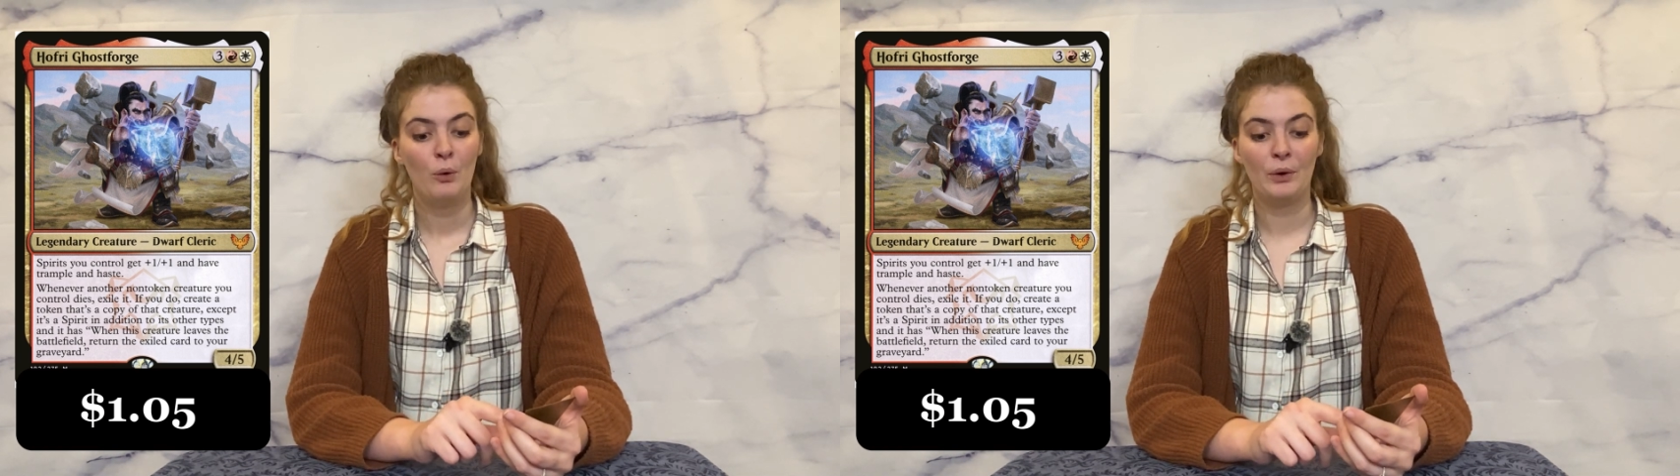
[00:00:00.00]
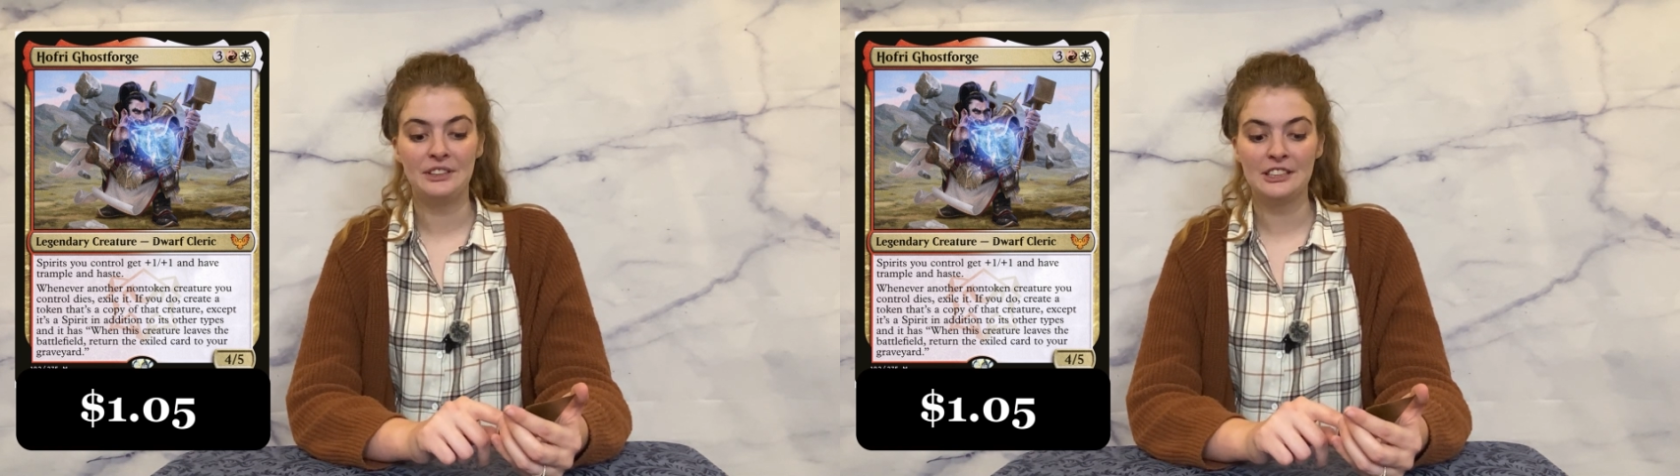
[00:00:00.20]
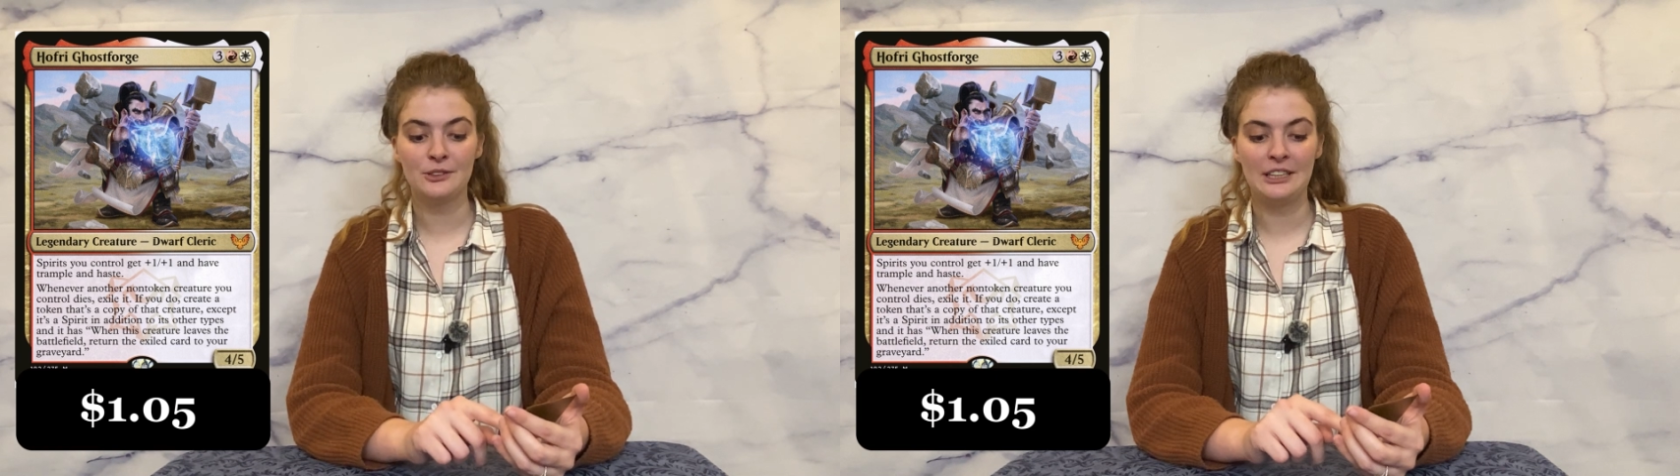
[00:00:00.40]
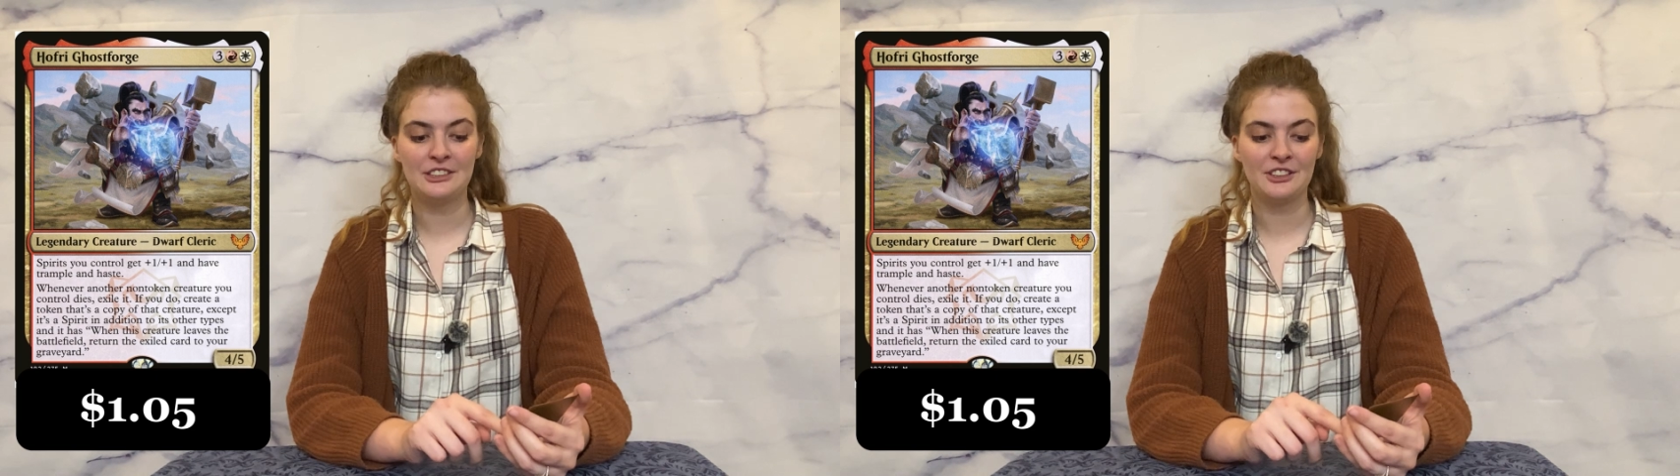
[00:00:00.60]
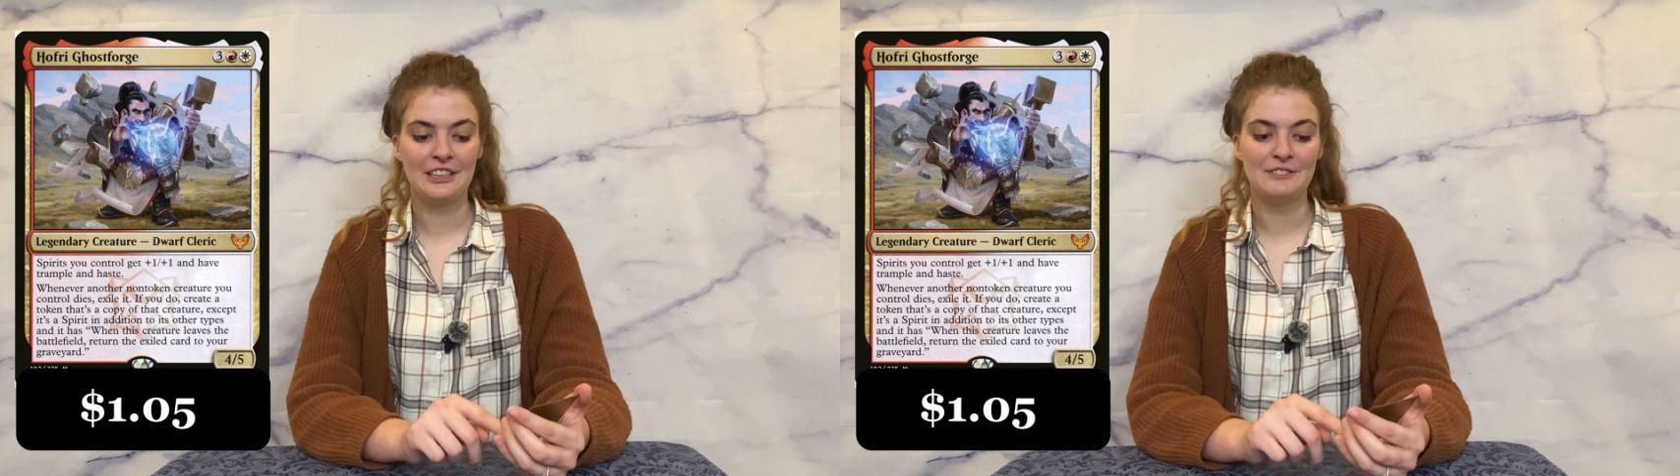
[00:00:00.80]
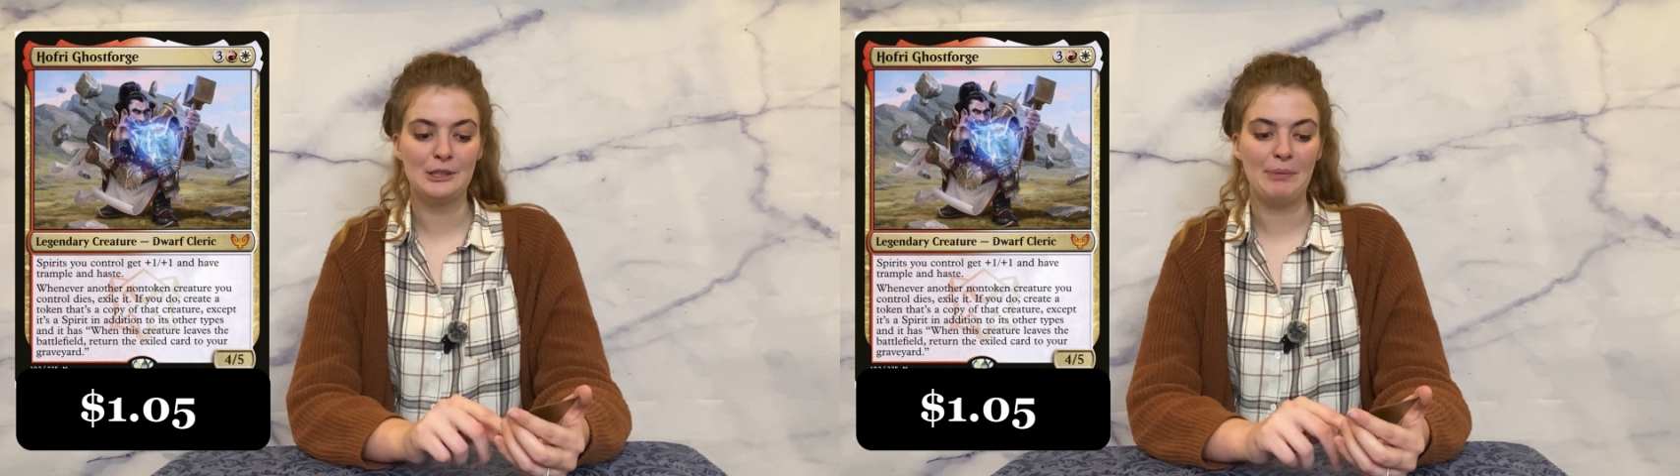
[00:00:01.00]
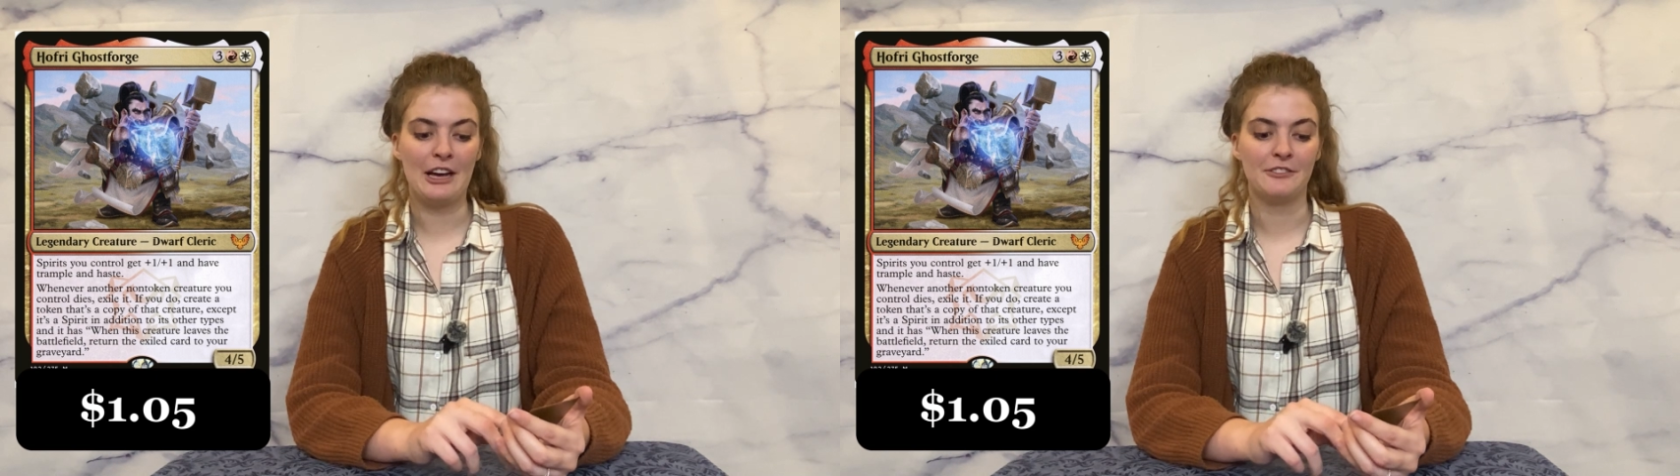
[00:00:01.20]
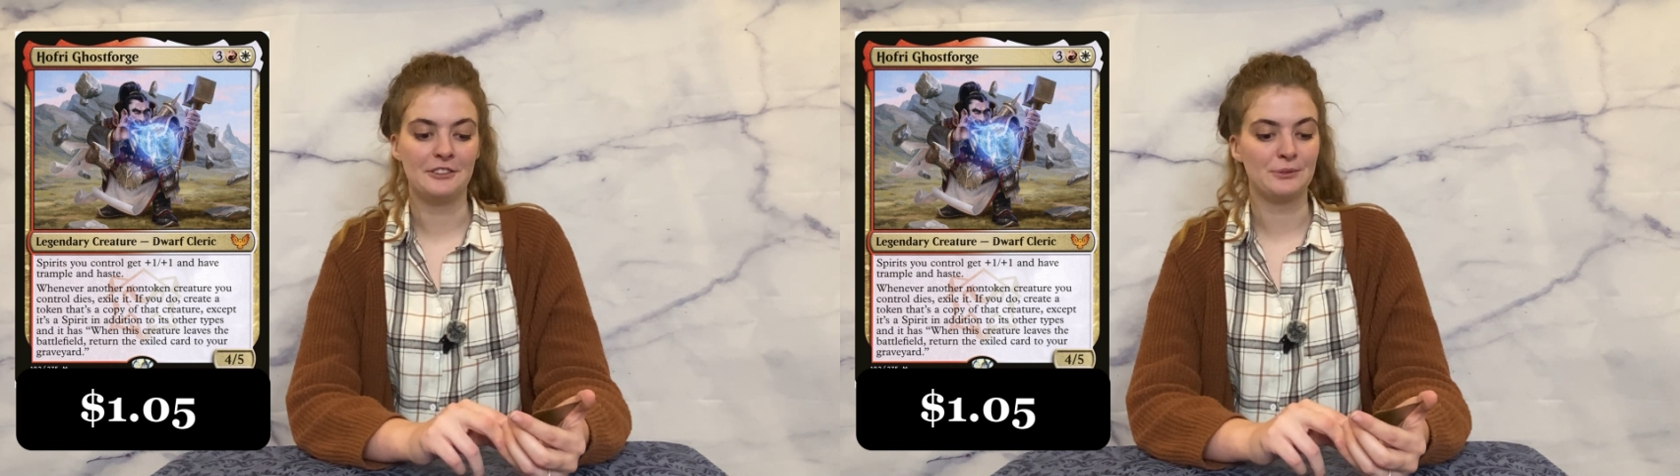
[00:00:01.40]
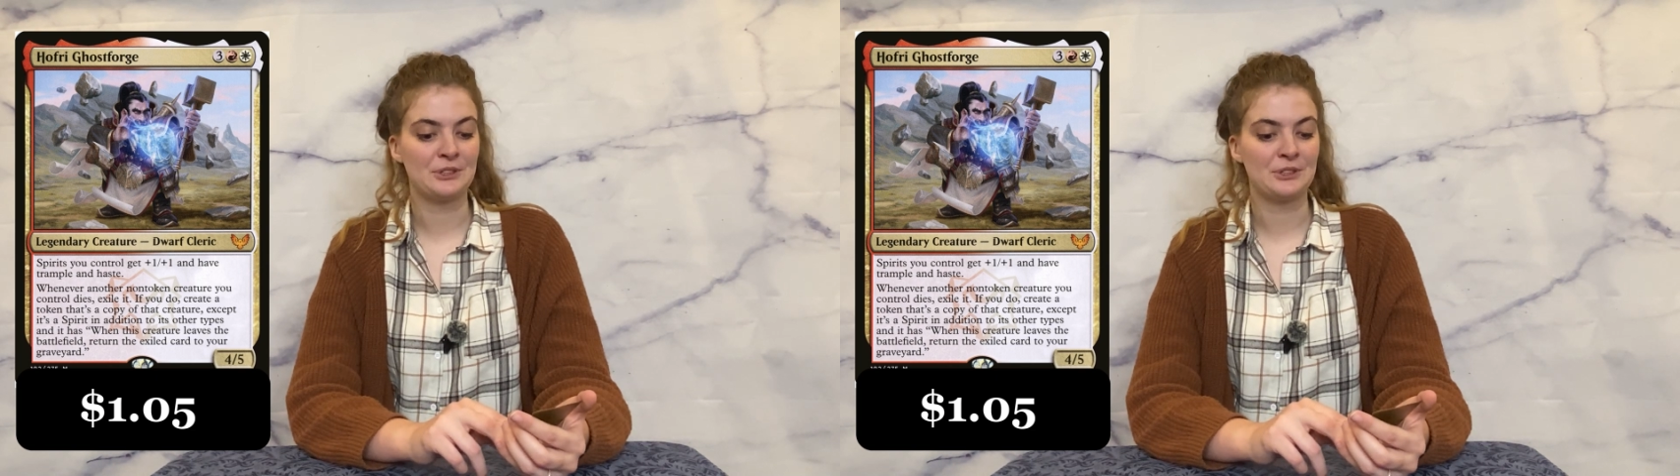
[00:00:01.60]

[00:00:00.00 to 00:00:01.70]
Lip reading: when this creature leaves the battlefield,